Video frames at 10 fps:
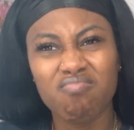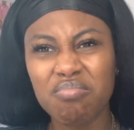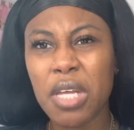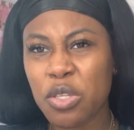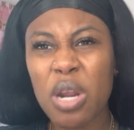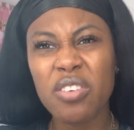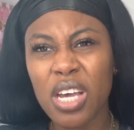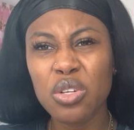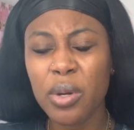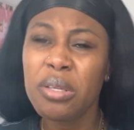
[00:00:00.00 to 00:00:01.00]
That's what I feel
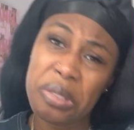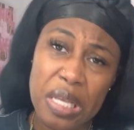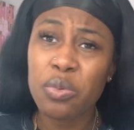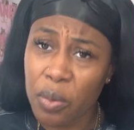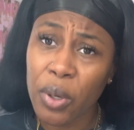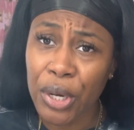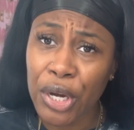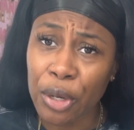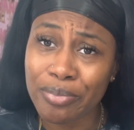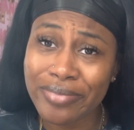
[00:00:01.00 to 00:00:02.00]
like doing, so that's what we're gonna do.